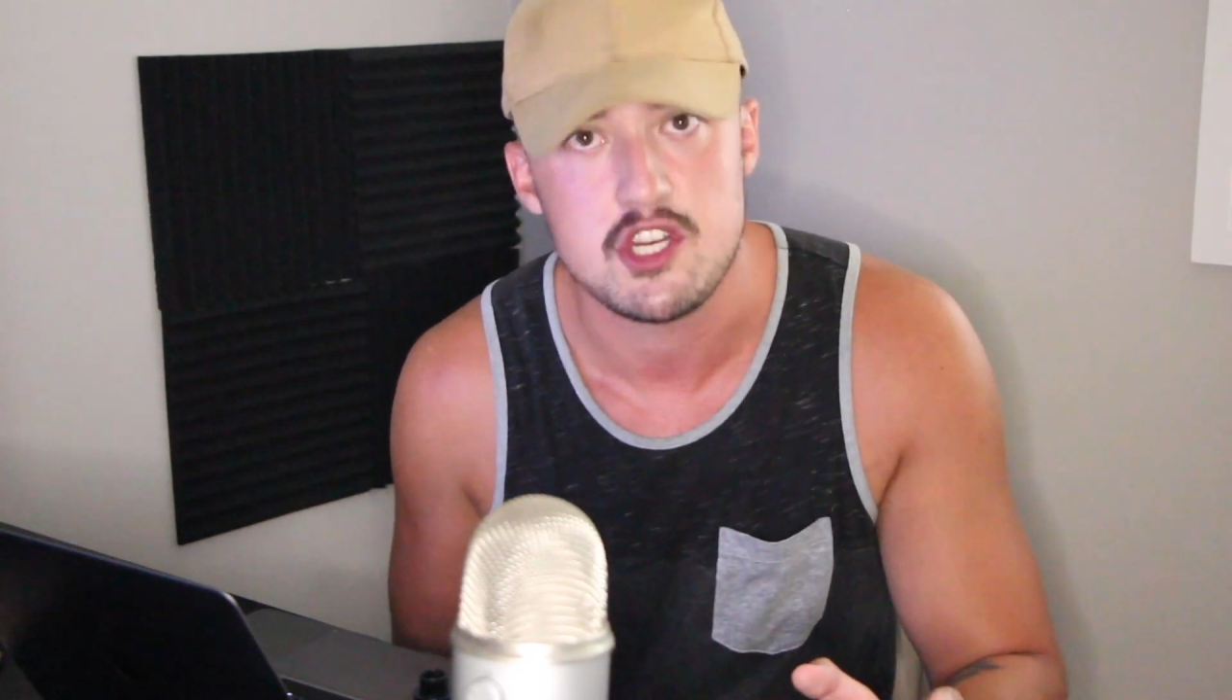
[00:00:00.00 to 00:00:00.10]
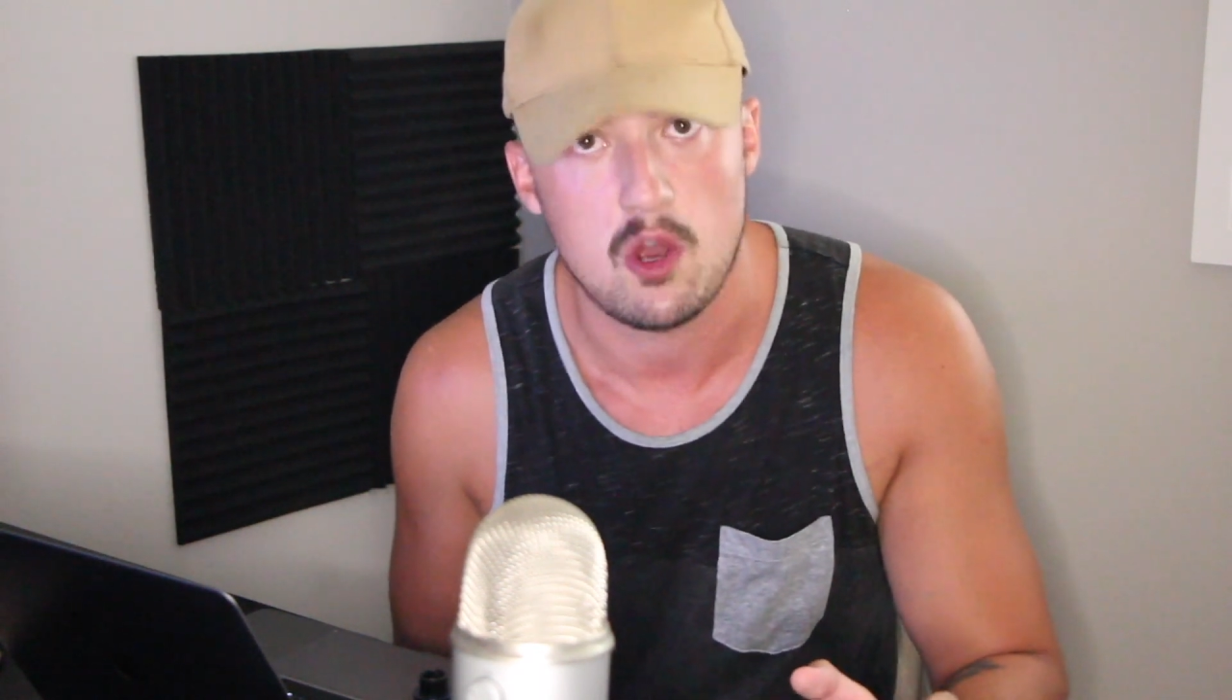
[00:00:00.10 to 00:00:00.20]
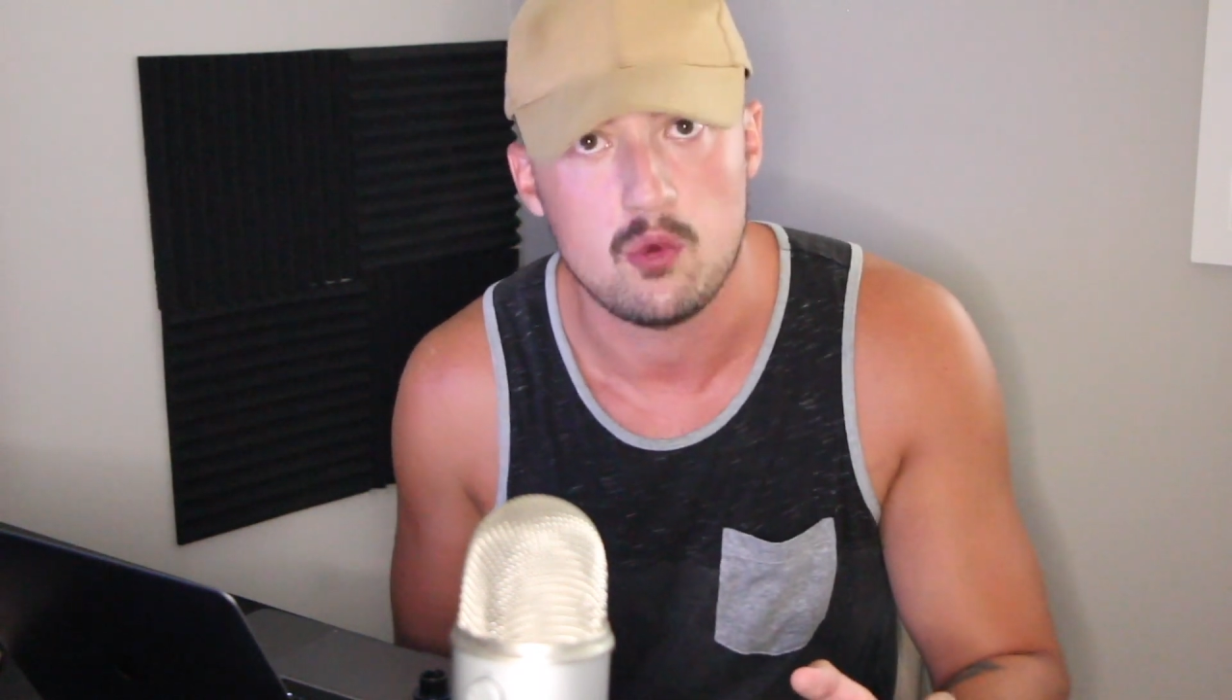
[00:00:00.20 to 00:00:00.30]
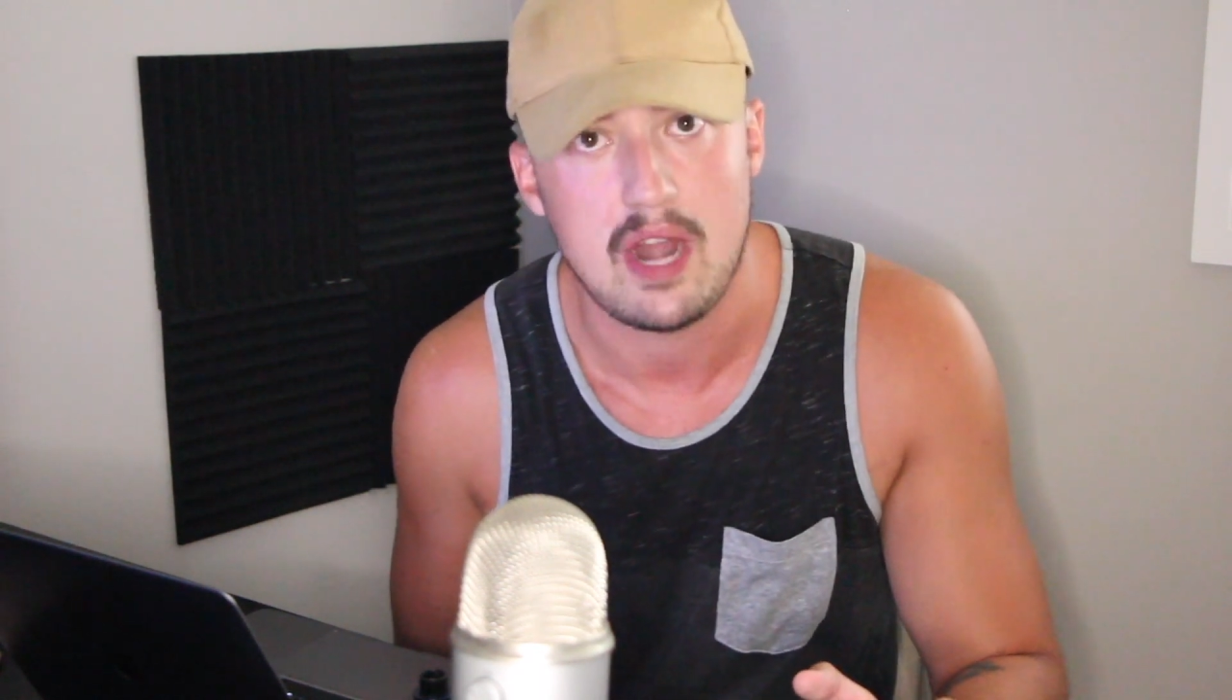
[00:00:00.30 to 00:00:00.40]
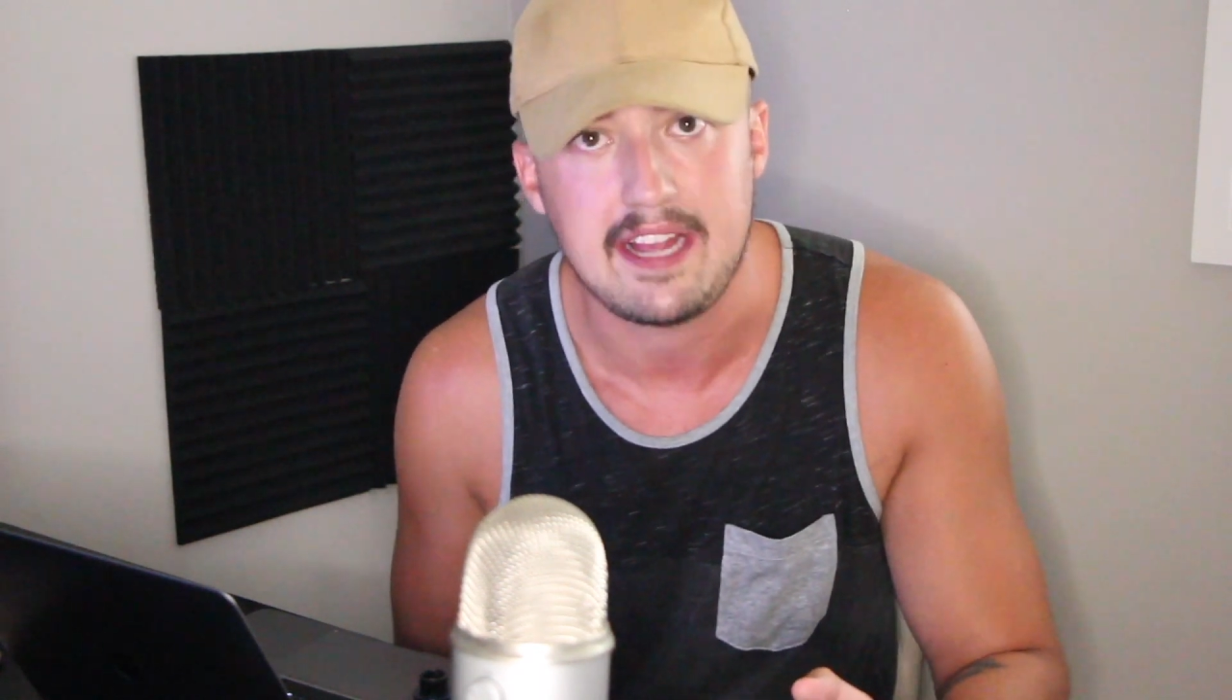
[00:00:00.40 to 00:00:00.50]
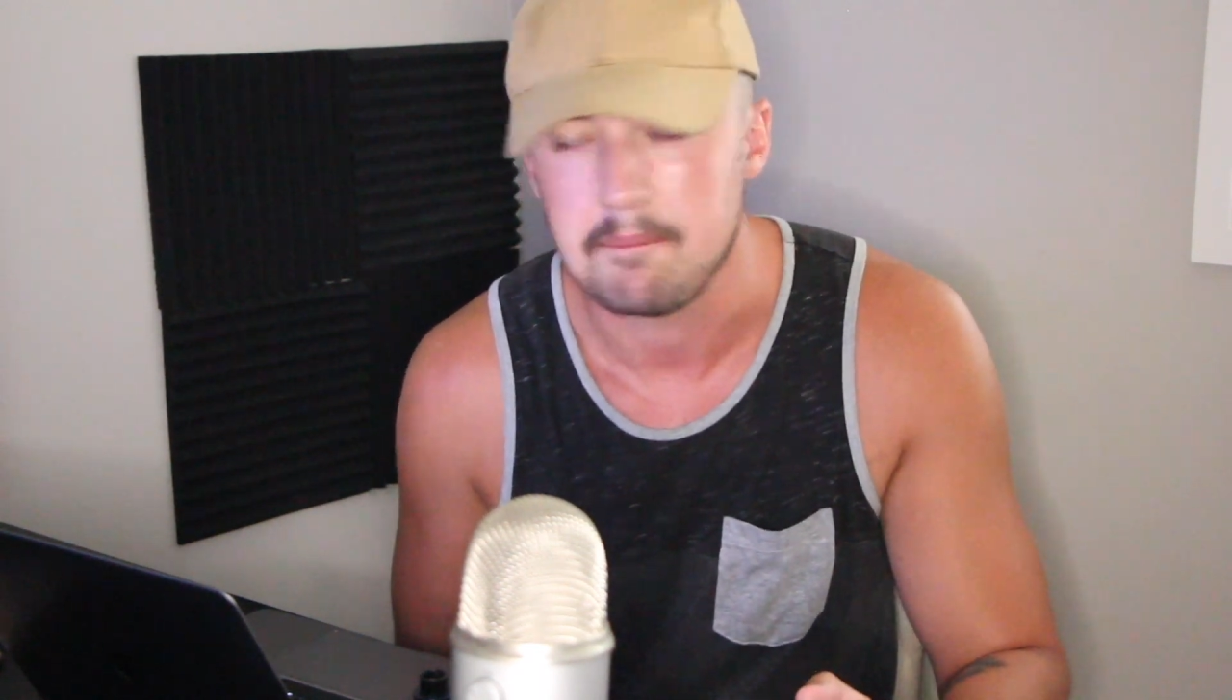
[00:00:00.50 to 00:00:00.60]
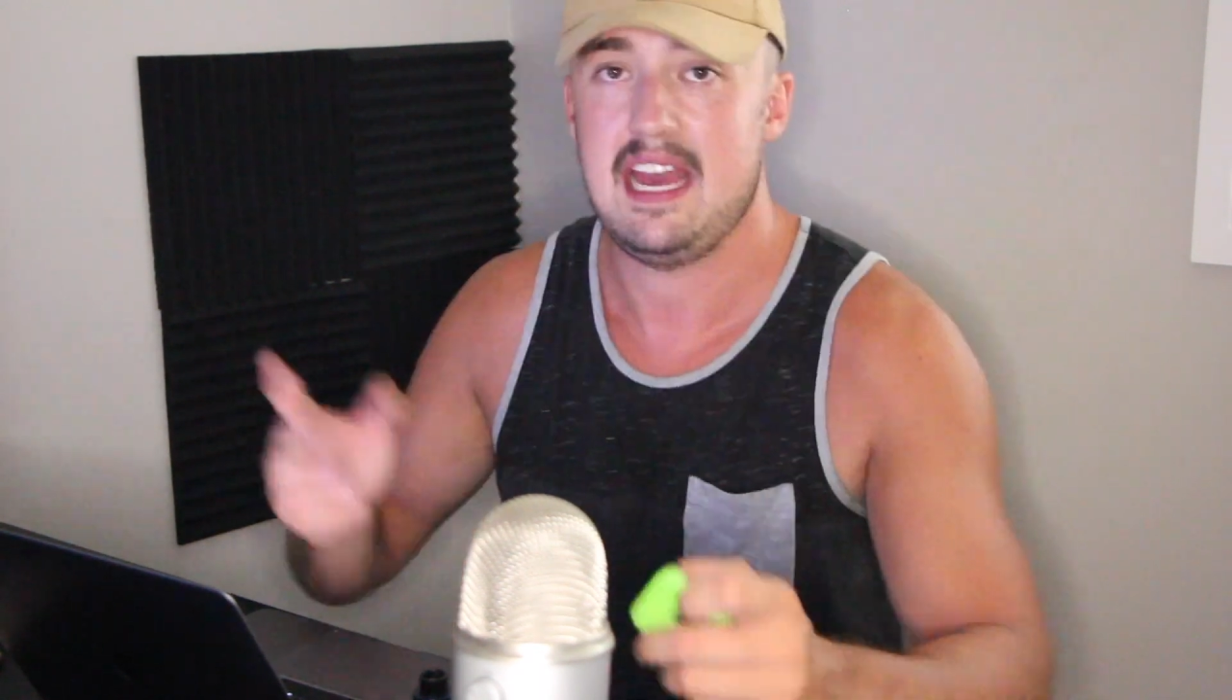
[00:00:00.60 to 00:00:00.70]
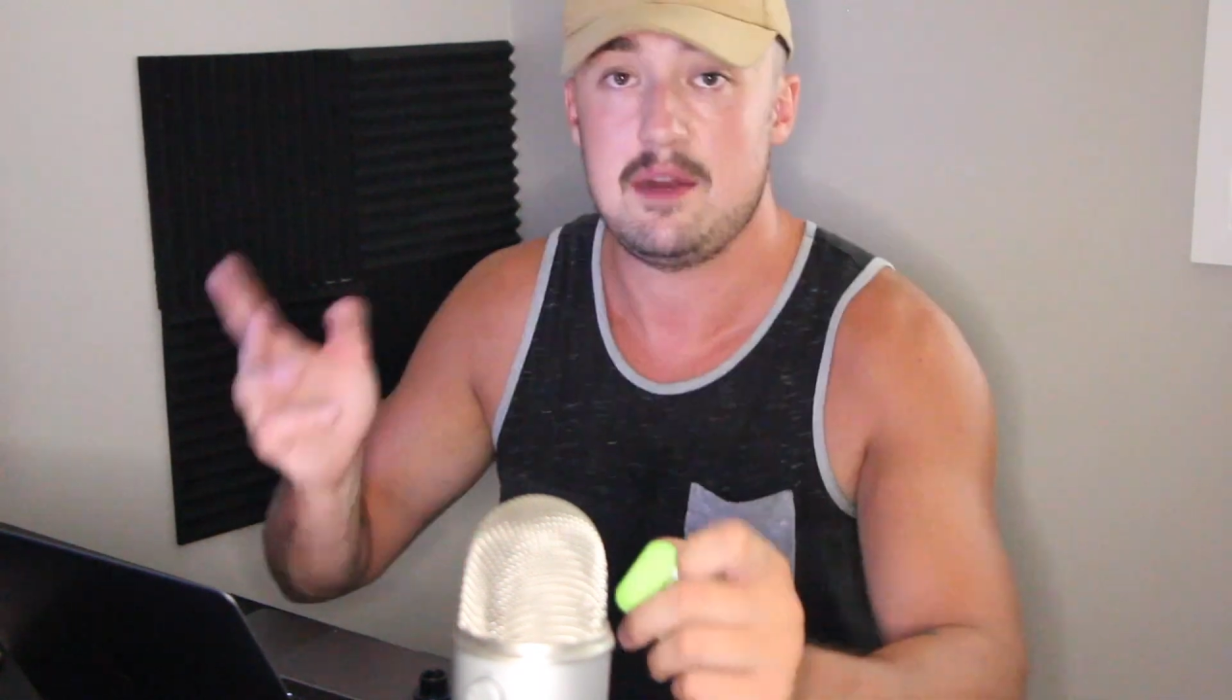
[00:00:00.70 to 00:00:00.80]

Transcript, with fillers: show, right?